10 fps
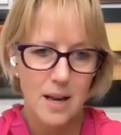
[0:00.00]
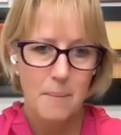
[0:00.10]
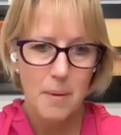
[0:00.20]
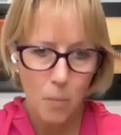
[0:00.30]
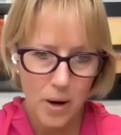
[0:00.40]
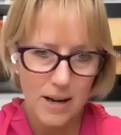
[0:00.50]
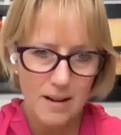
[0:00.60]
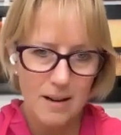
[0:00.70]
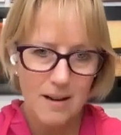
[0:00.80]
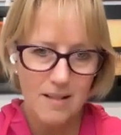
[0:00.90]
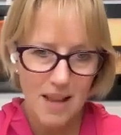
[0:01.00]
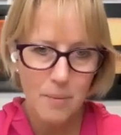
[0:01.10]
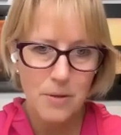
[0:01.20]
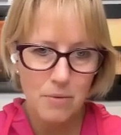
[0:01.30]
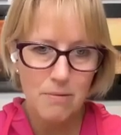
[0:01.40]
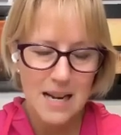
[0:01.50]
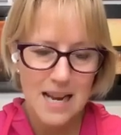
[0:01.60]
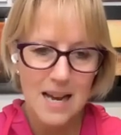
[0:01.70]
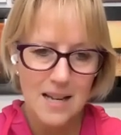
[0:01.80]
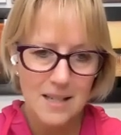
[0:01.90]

but when that was a really hard